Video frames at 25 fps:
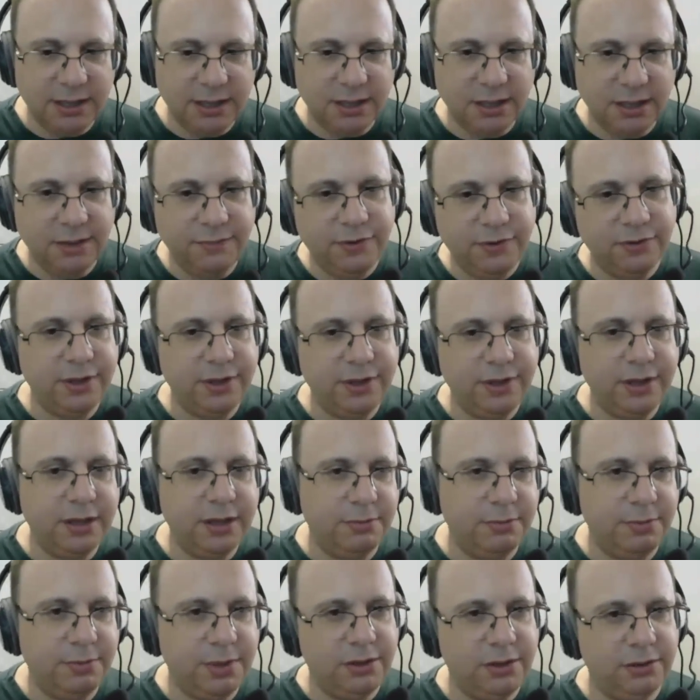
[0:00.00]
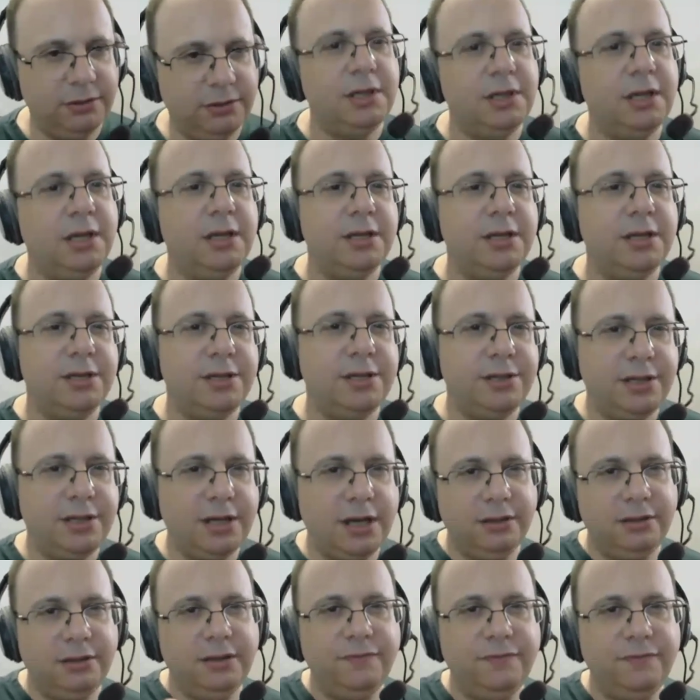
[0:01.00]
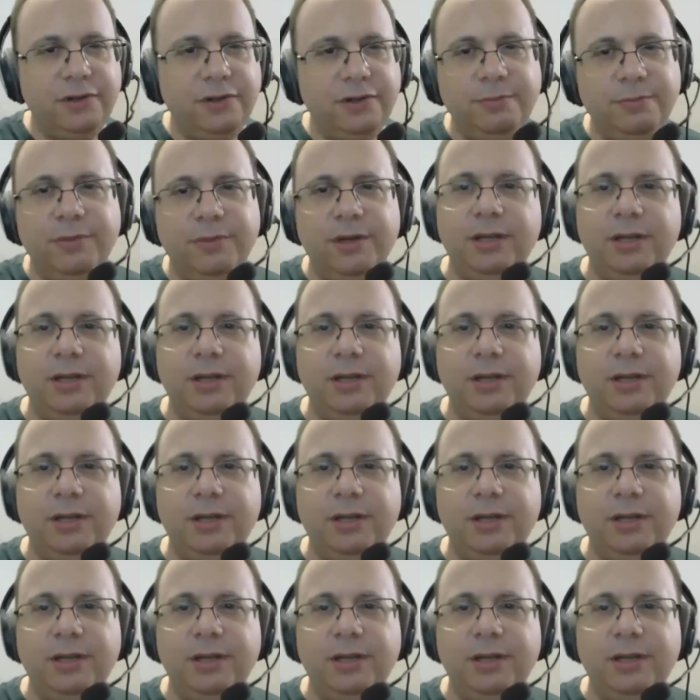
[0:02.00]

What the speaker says: if you're thinking about starting from